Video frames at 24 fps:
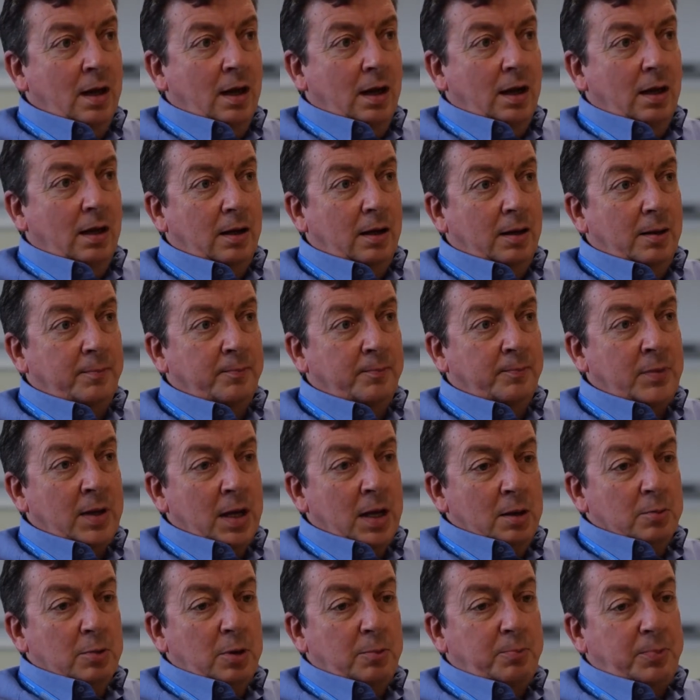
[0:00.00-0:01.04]

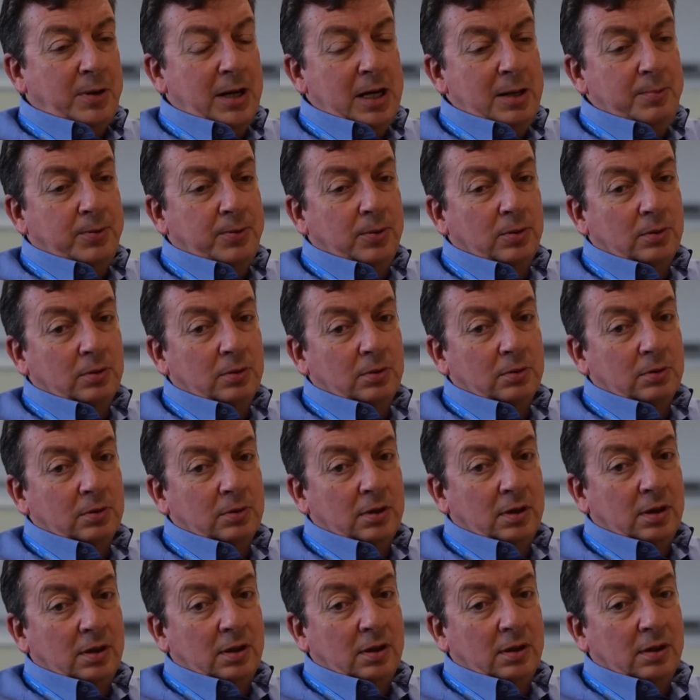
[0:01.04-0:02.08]
But
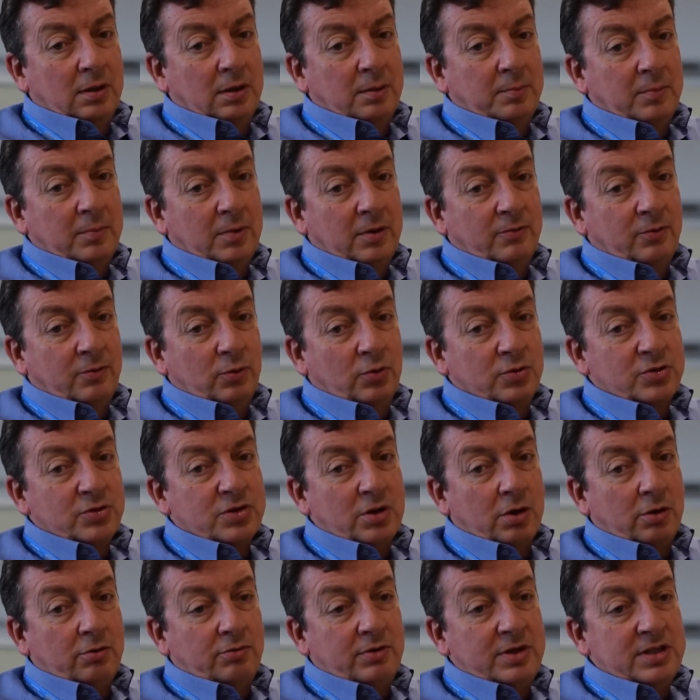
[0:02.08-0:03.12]
people have
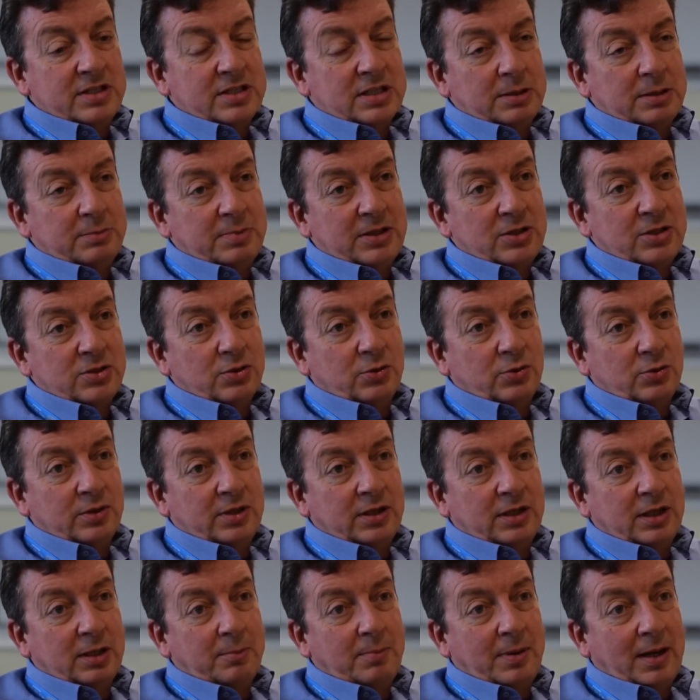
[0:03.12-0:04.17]
also recently been
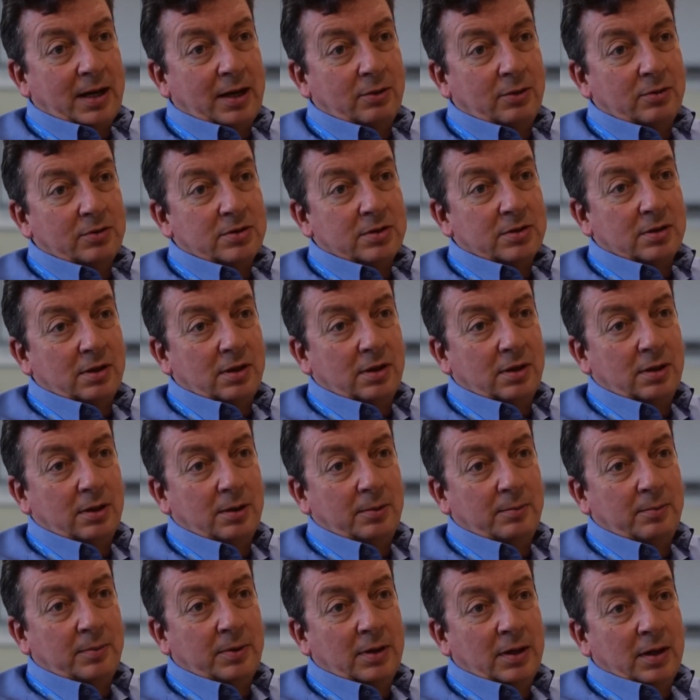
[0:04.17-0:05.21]
talking about
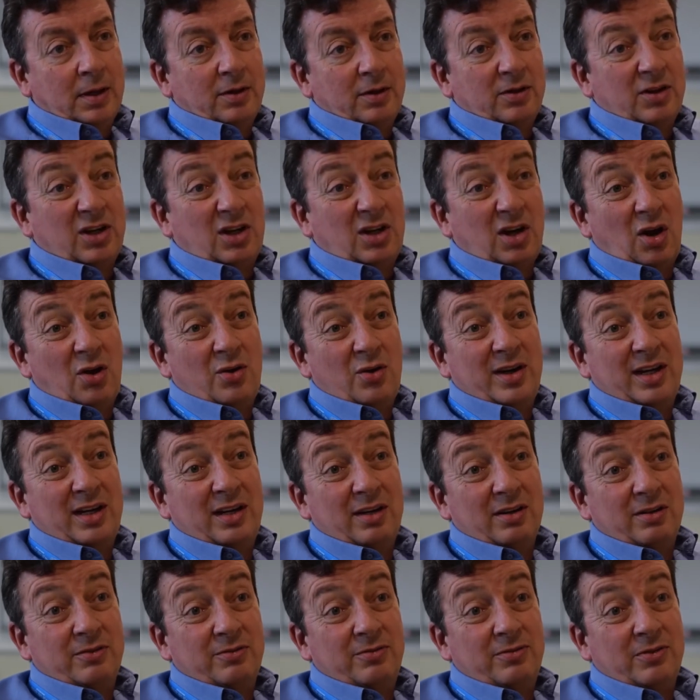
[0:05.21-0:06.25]
the
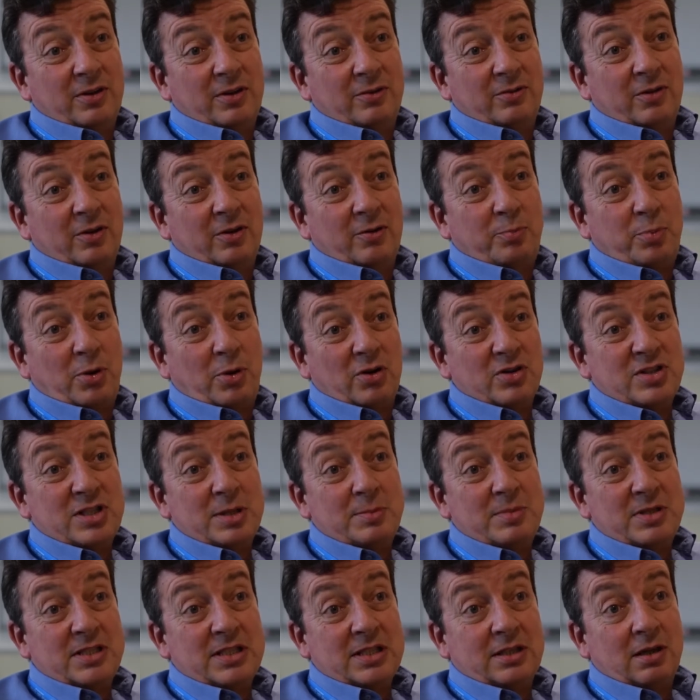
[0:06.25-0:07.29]
cloning of
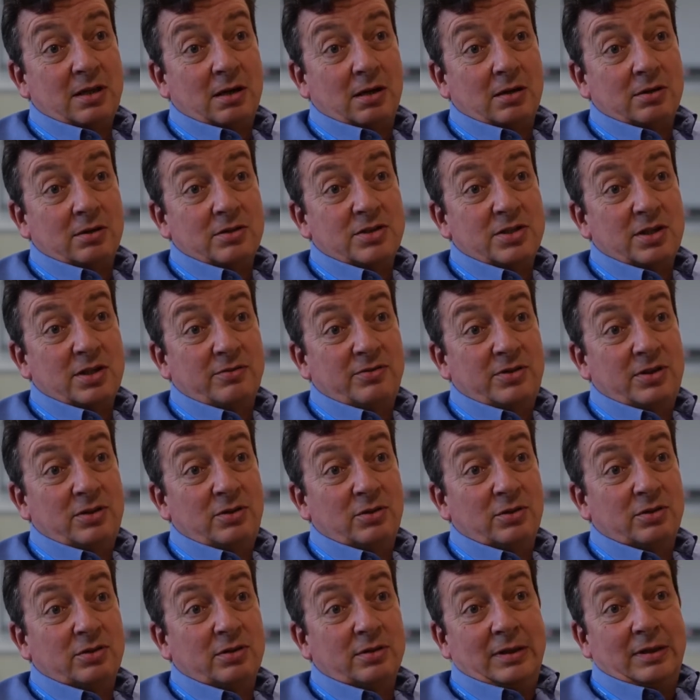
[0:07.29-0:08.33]
proximity cards. So if you
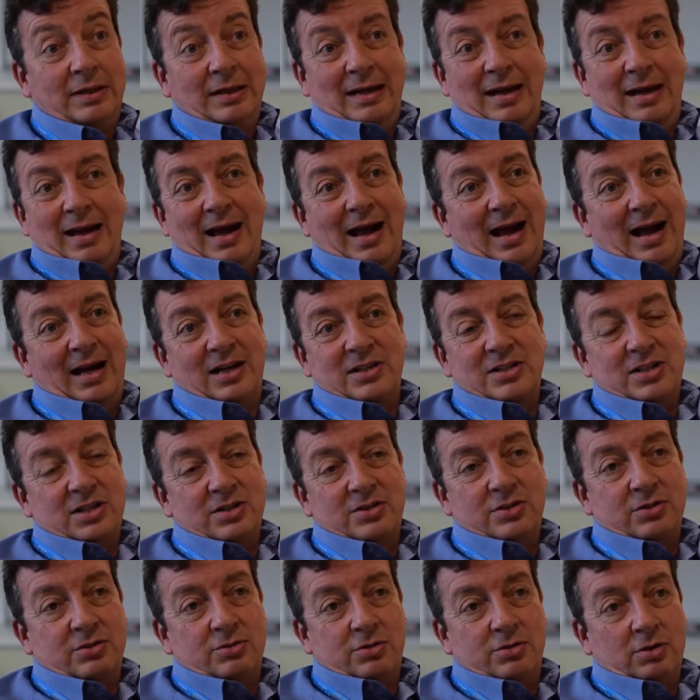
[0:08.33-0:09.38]
look at
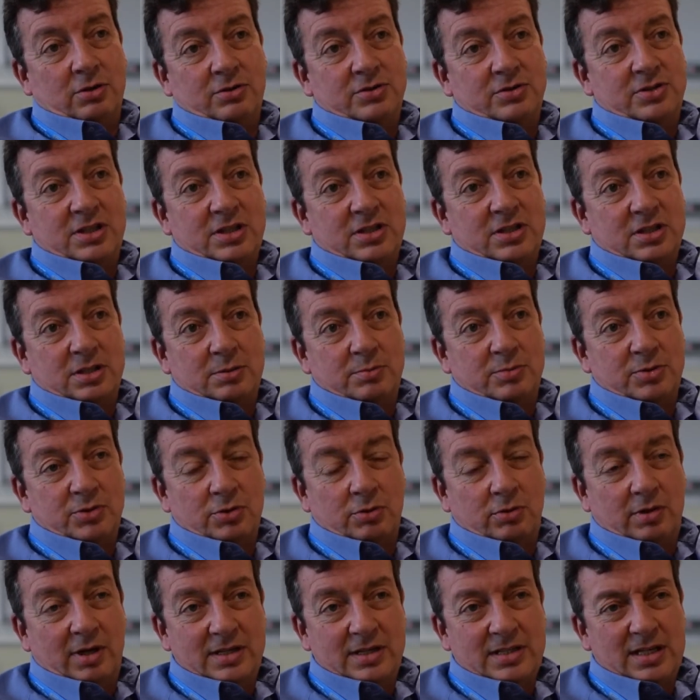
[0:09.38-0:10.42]
access control systems
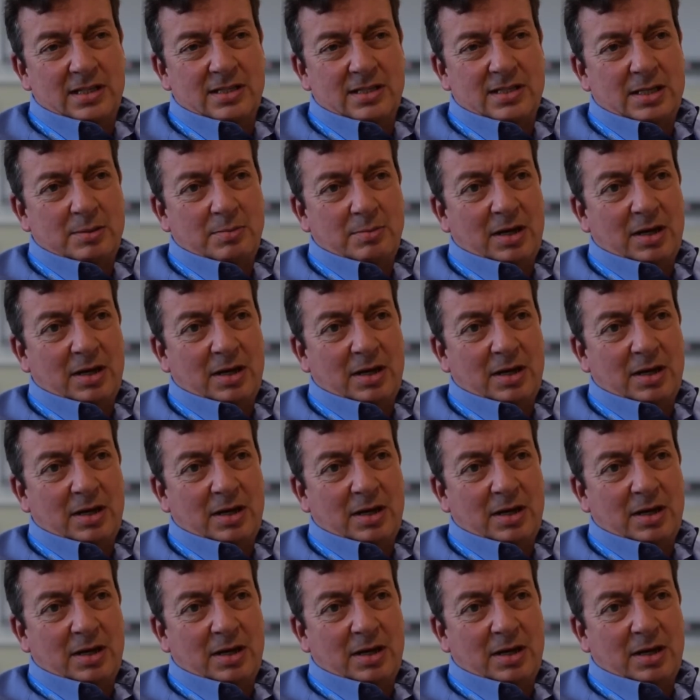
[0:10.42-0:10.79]
or identity